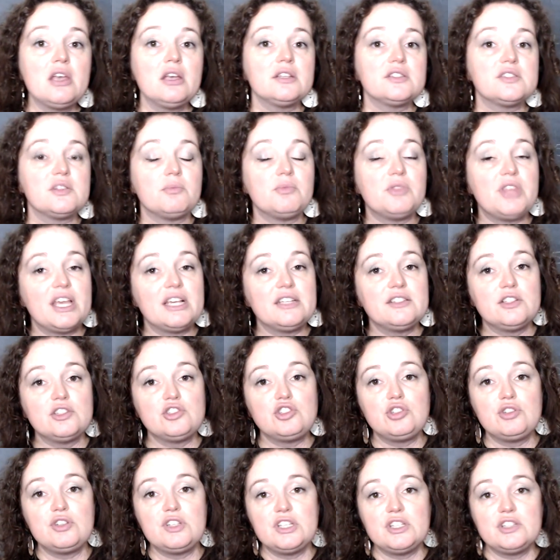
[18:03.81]
Some things that
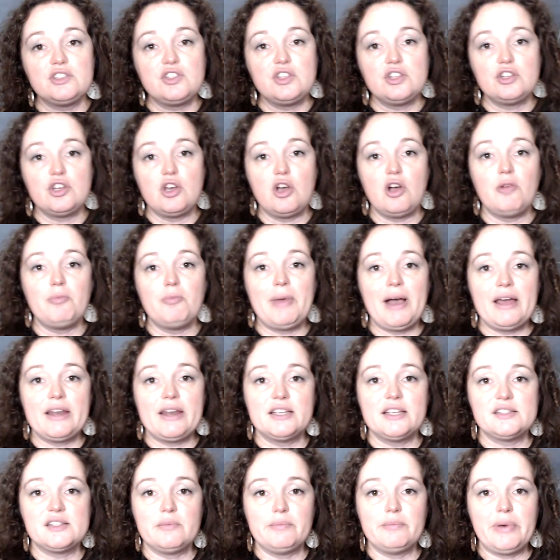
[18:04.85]
you need to know about
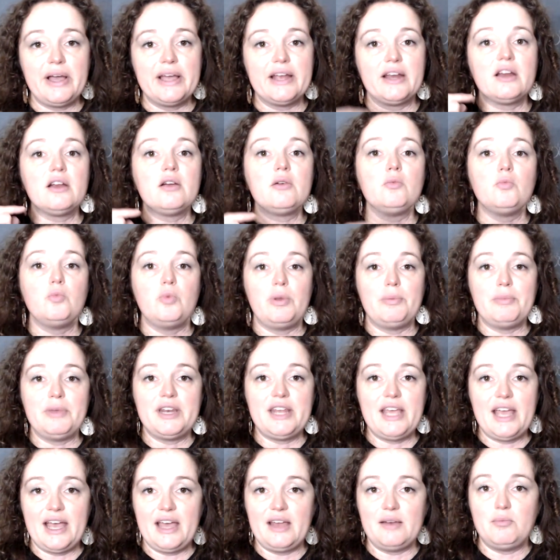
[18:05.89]
his empire: women
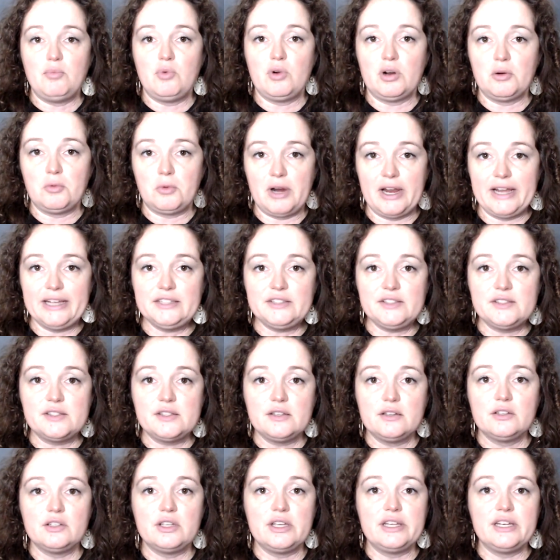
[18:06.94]
had more rights
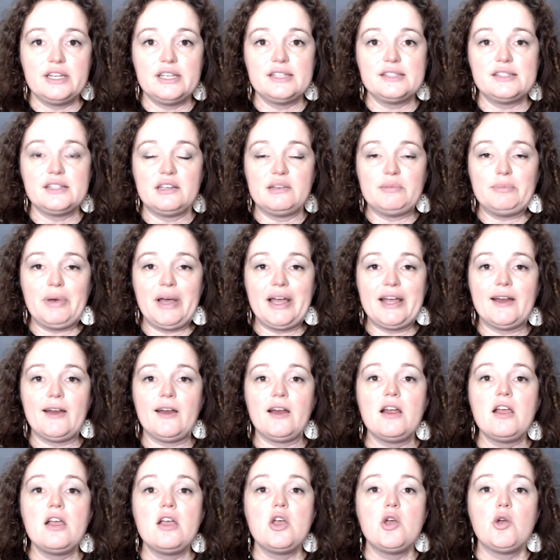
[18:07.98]
in his
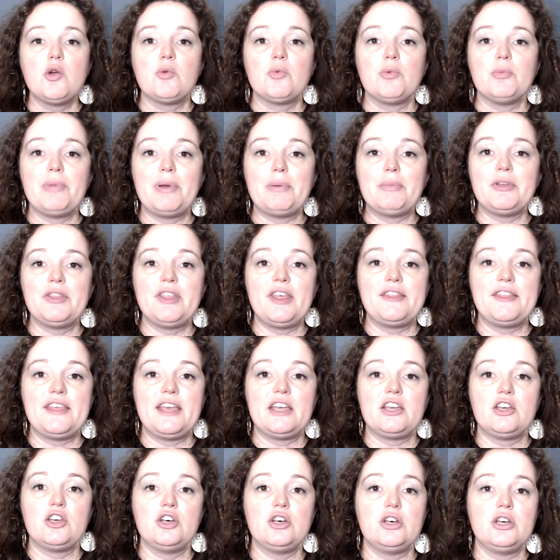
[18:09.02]
empire. Remember that they
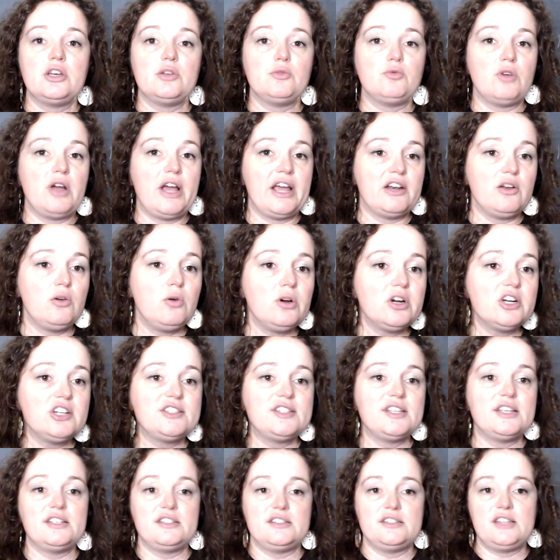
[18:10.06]
could ride
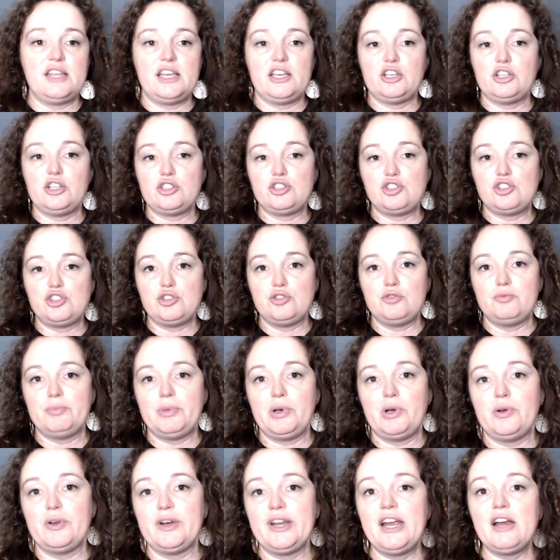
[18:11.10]
horses, they could shoot
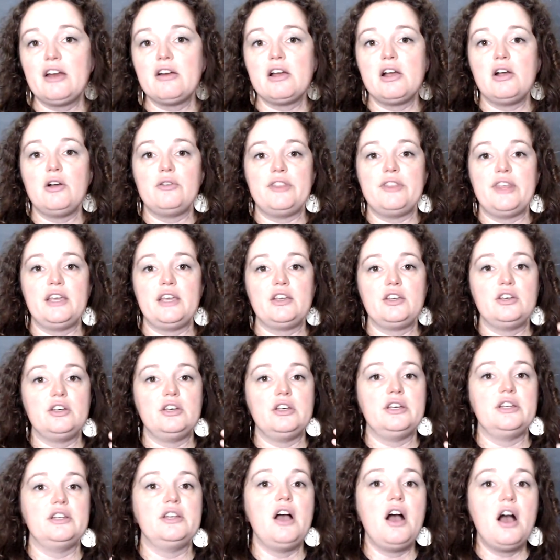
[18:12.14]
bow and arrow, they
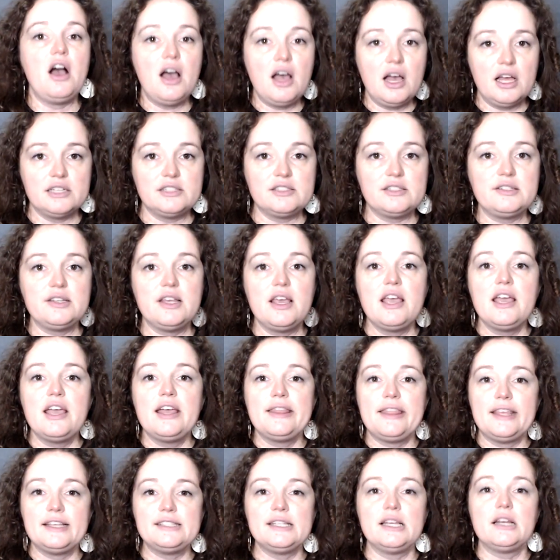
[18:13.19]
could hunt.
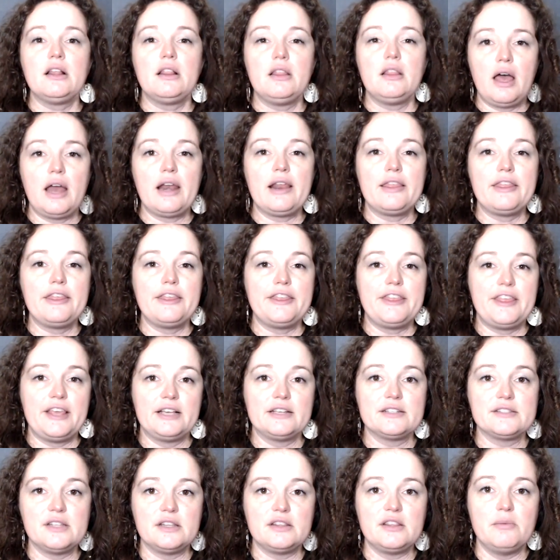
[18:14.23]
They did a lot of the
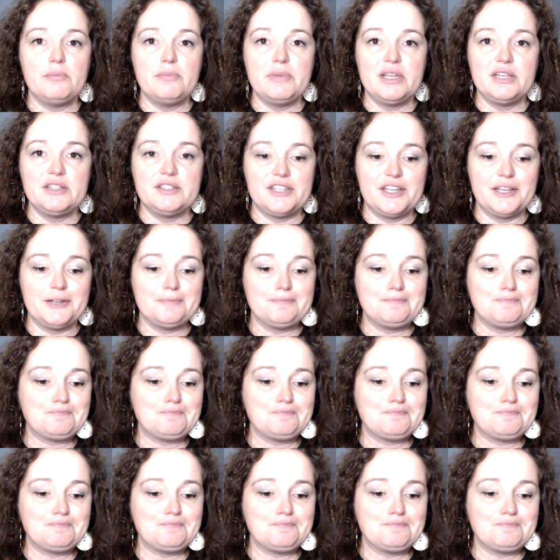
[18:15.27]
things that the men did.